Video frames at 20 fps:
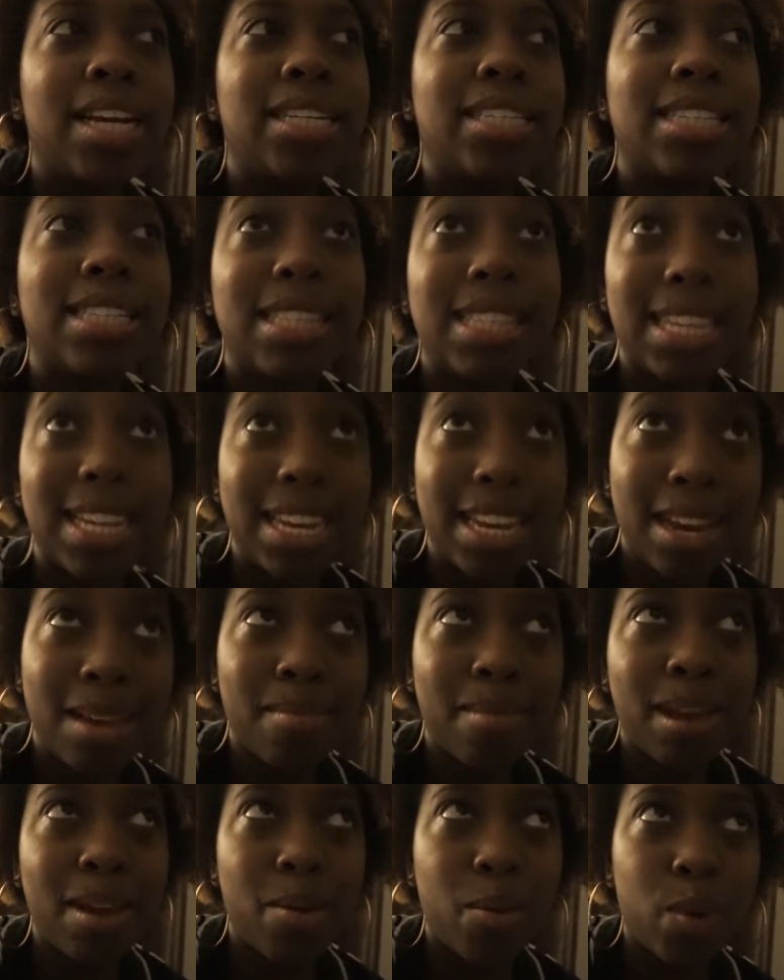to see
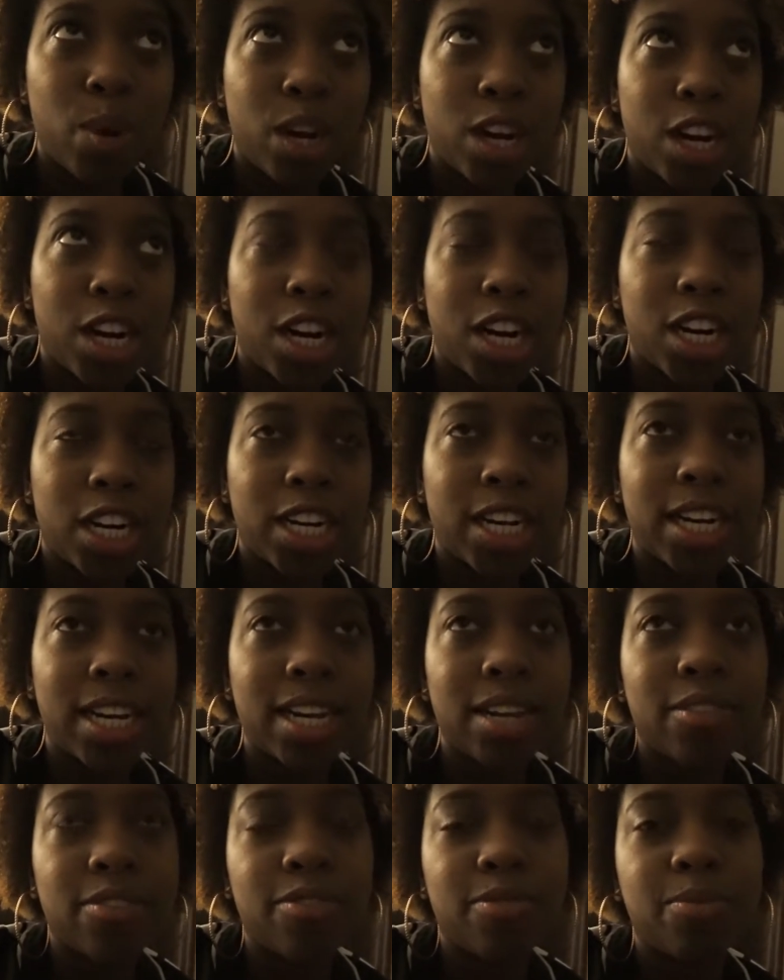him at work.
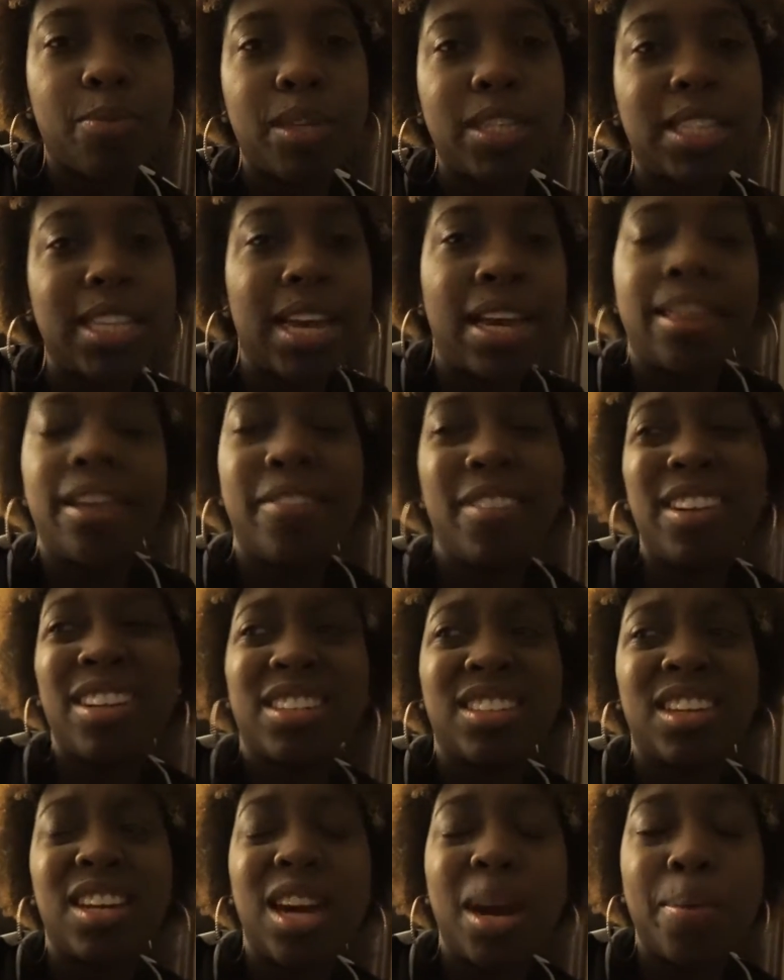We stayed there for
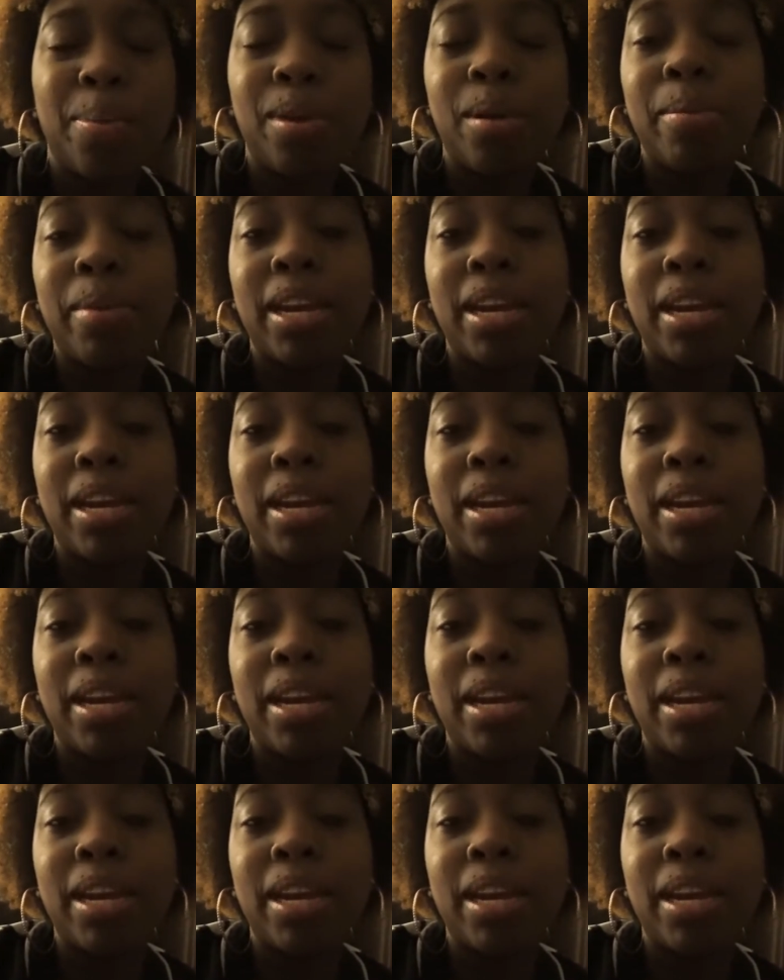just a couple of